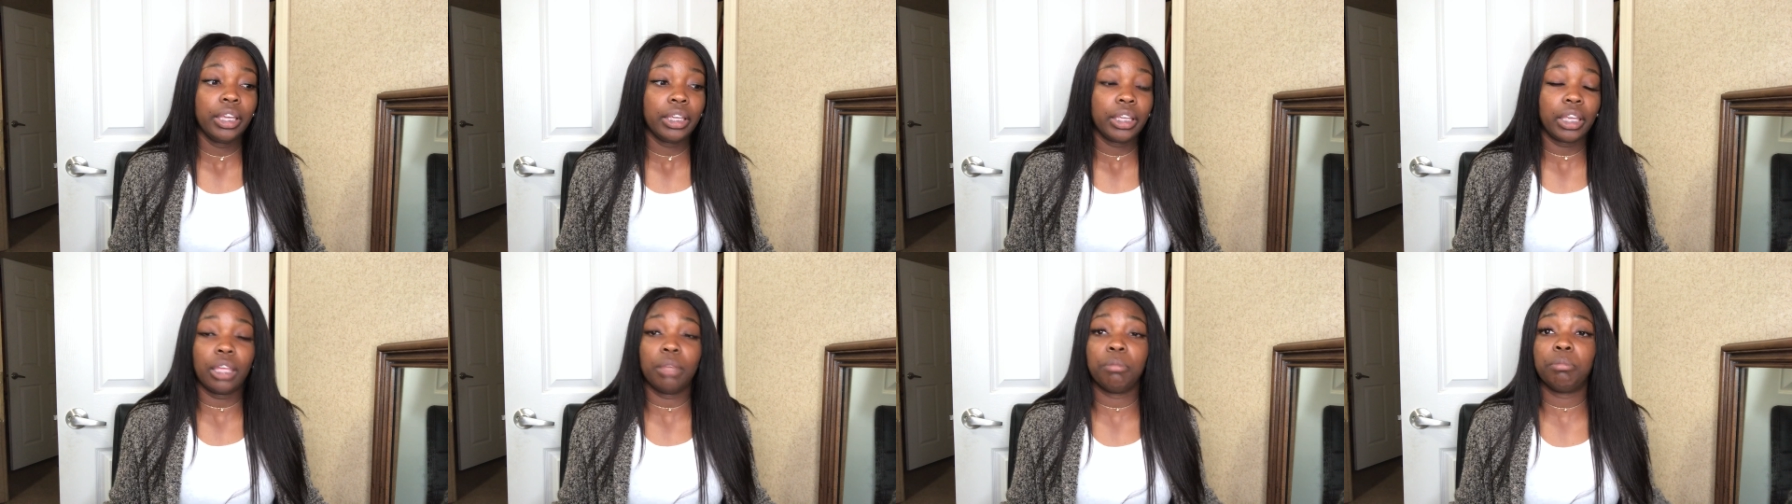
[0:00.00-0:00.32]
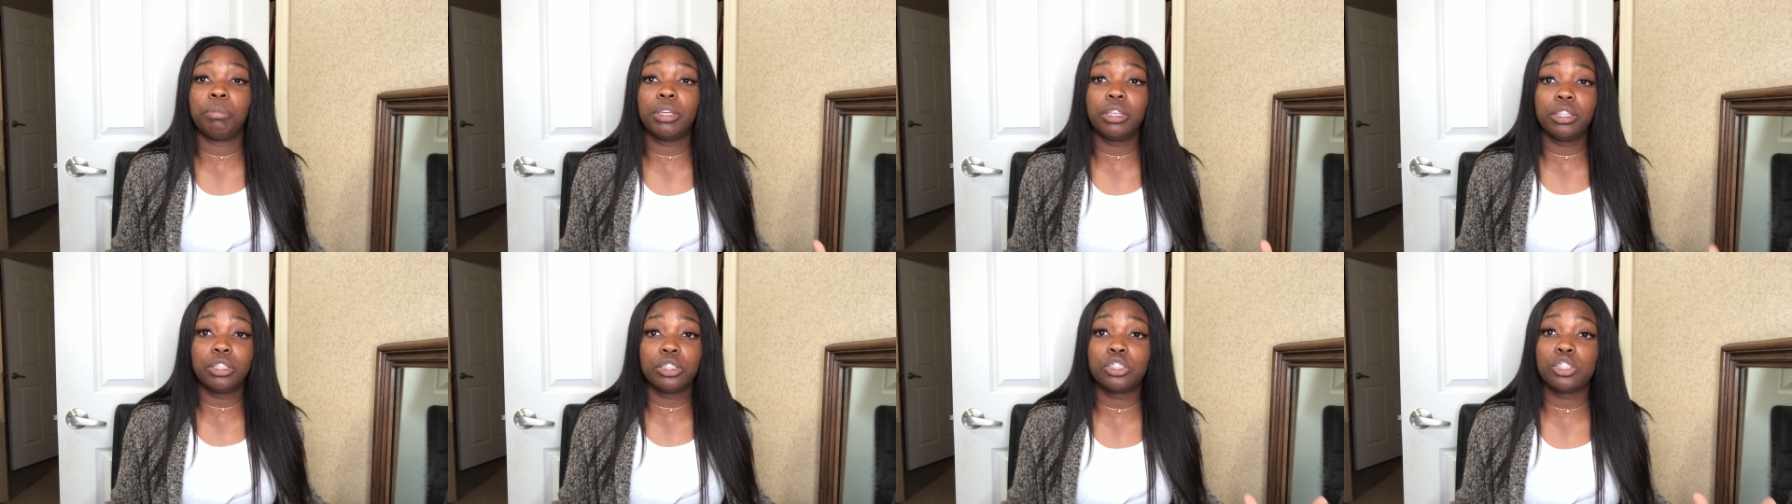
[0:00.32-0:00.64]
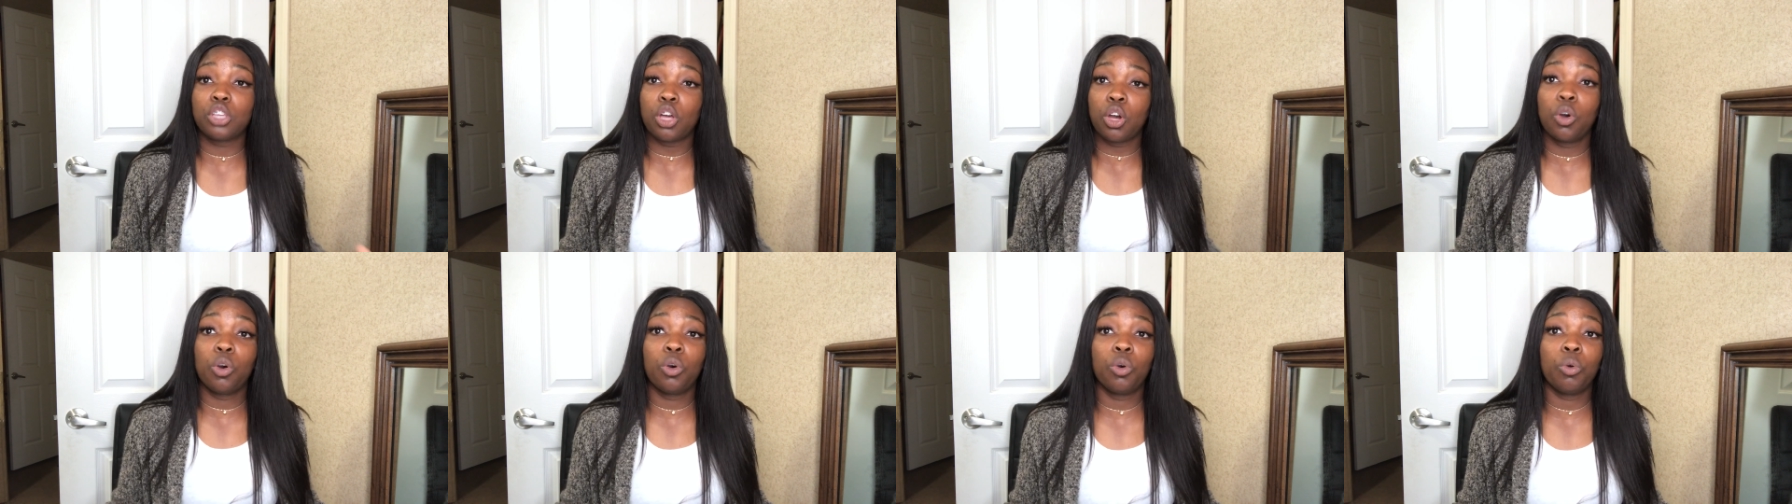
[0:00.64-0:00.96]
can be
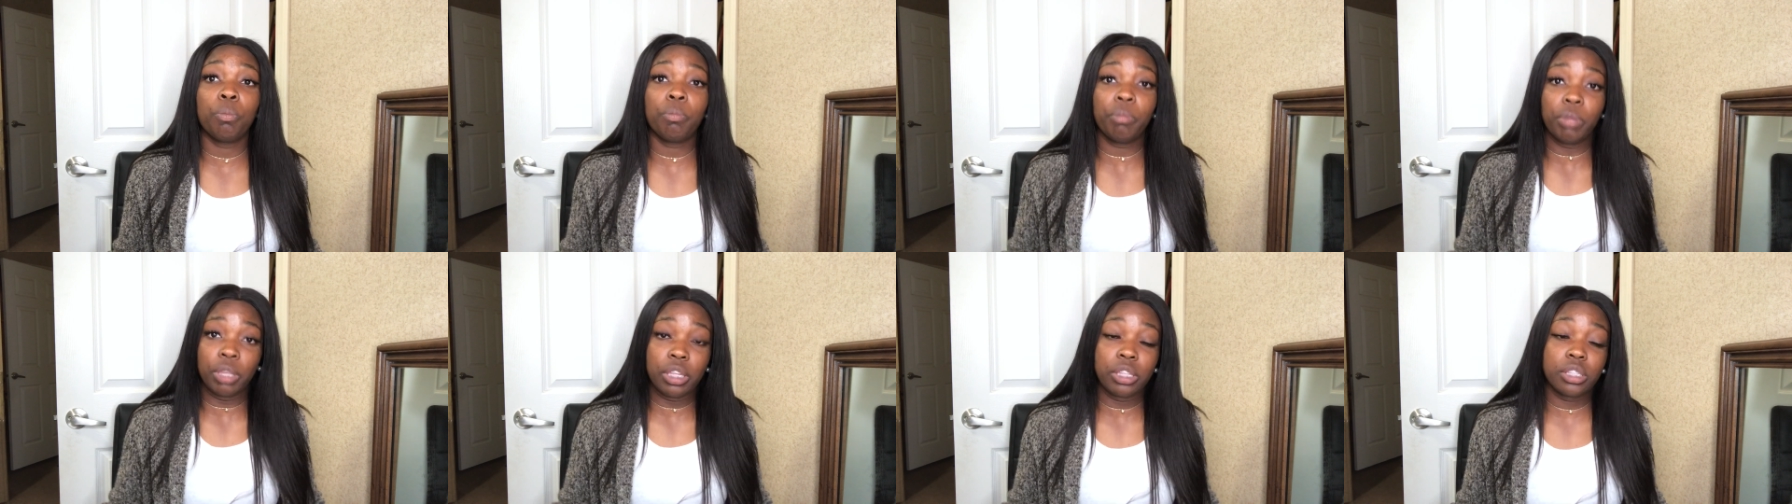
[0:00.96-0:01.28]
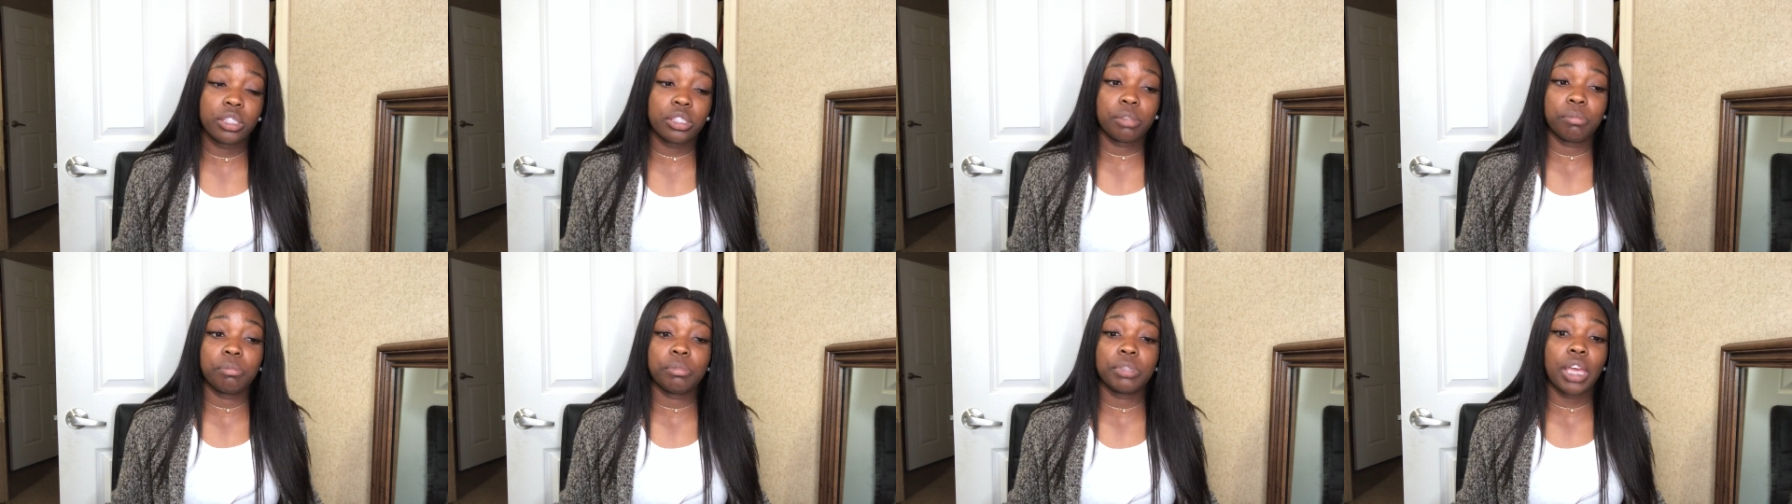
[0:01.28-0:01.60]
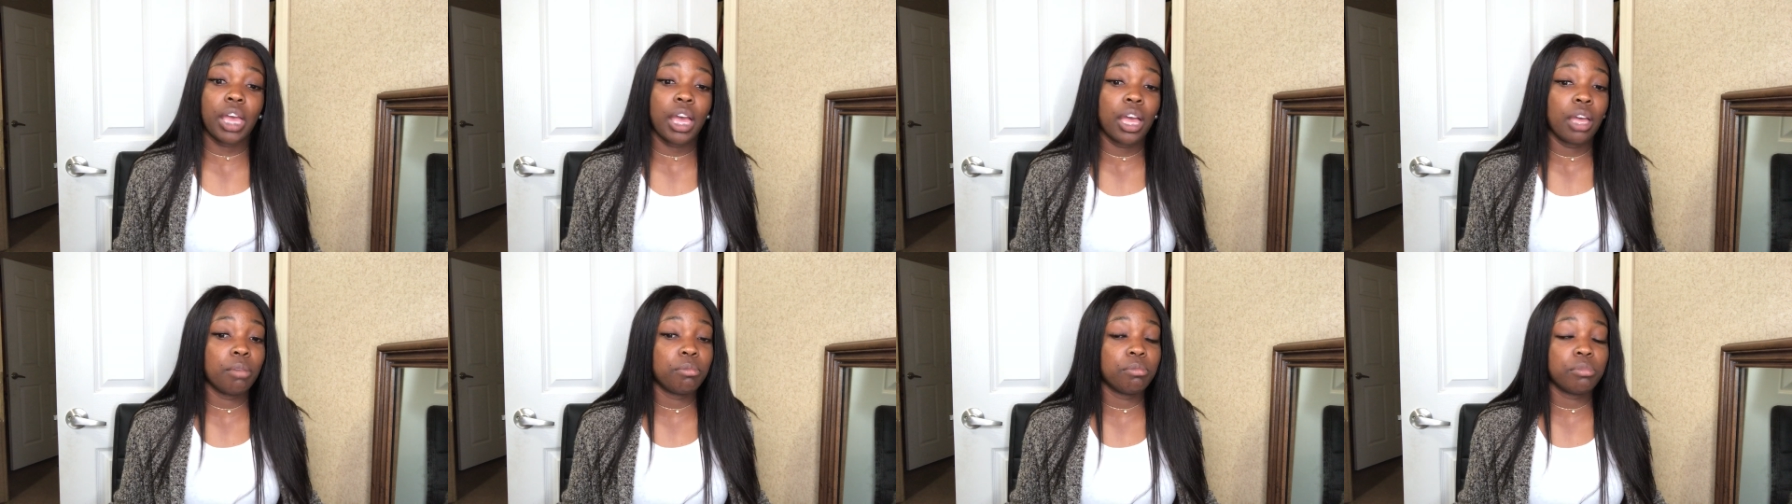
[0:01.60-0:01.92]
so mean
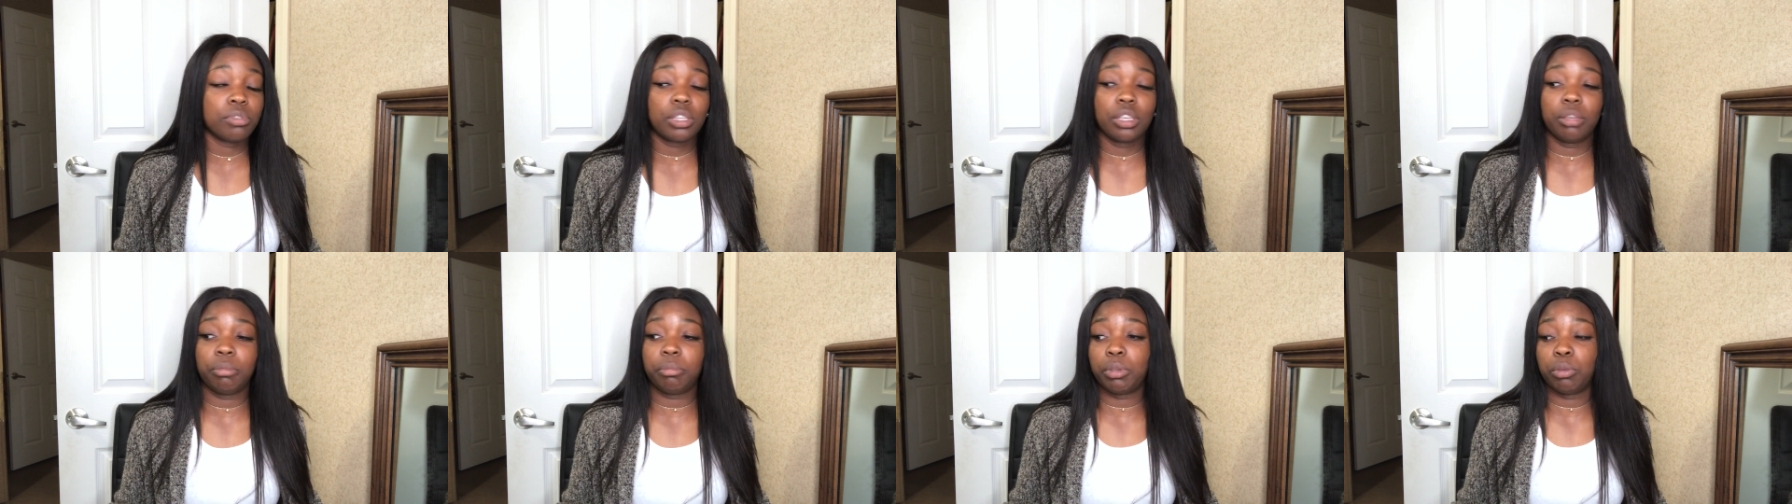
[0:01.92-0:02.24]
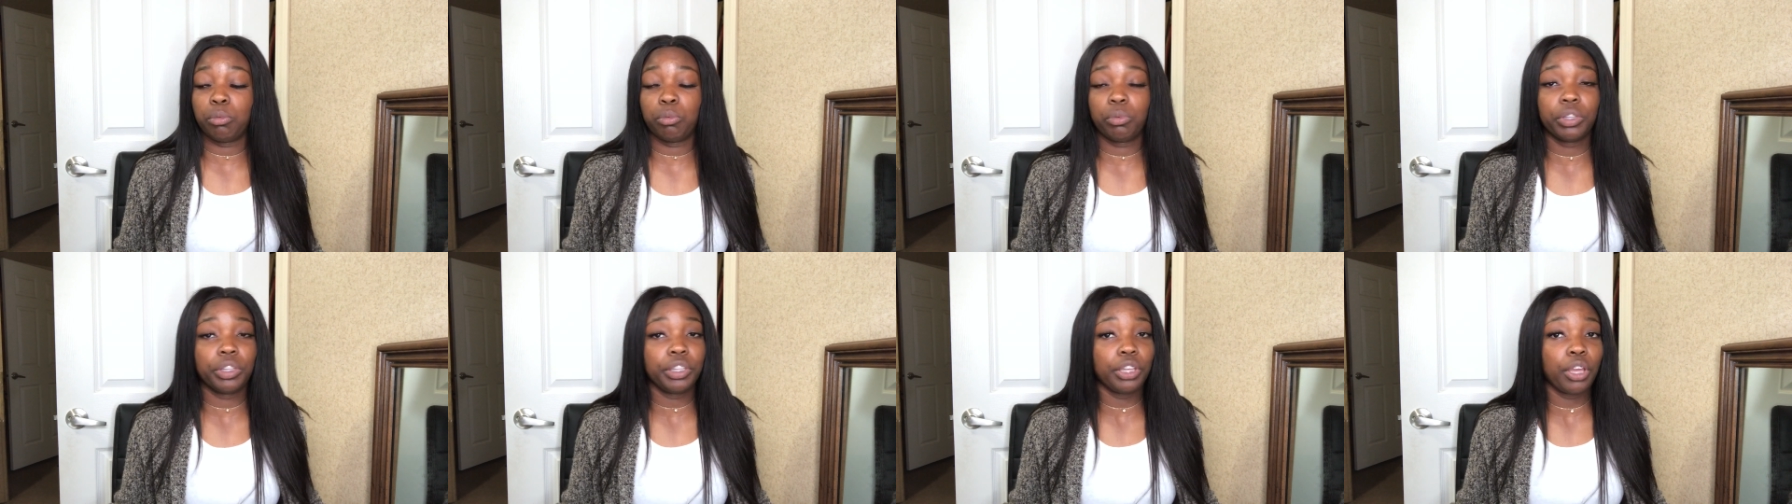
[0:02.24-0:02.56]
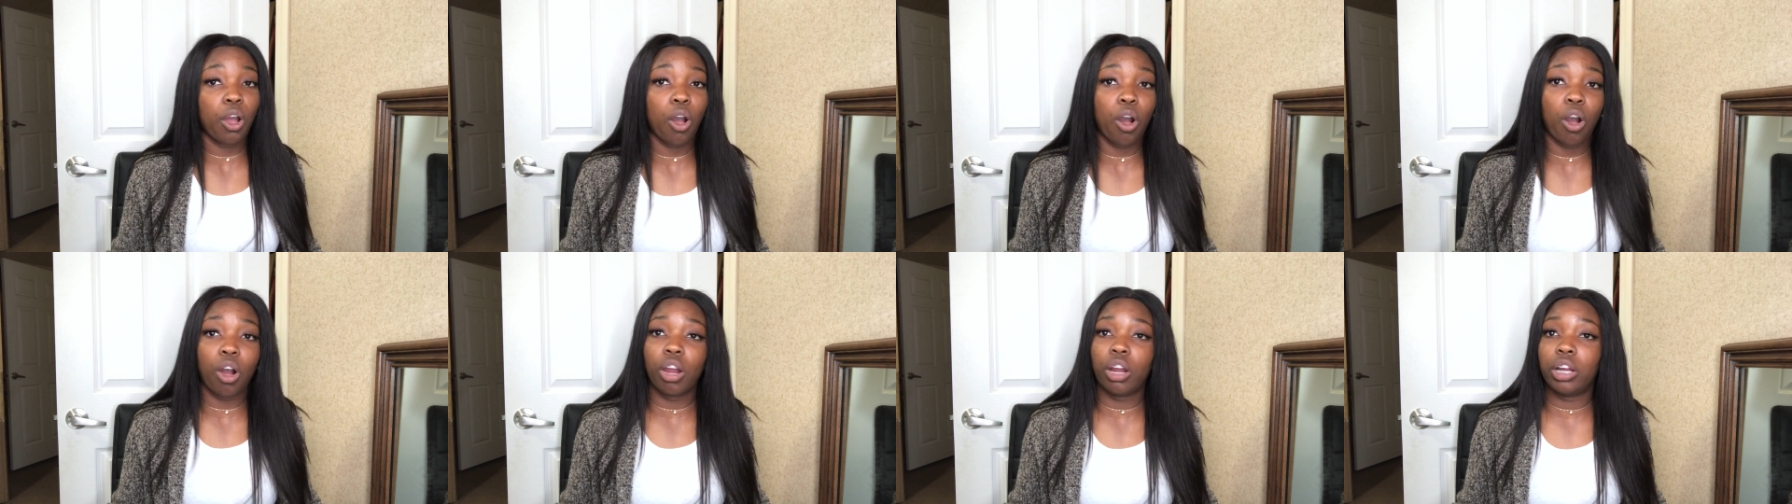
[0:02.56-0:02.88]
sometimes, can be really
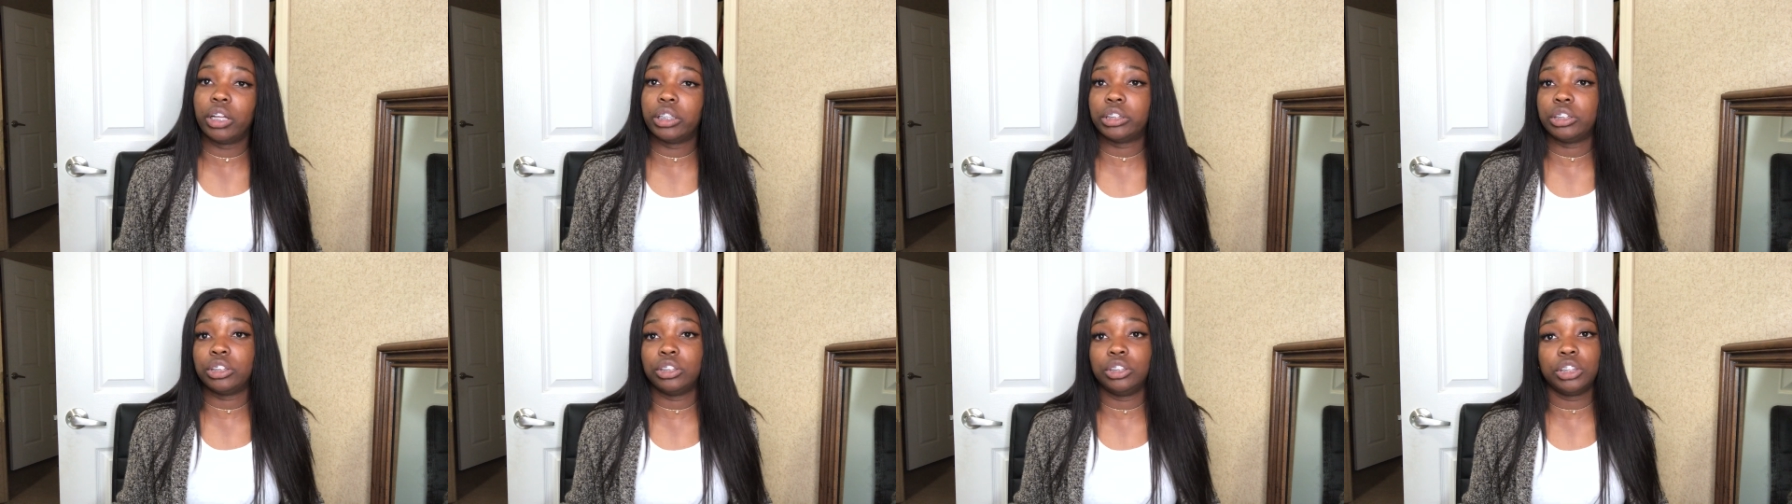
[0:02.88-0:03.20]
harsh,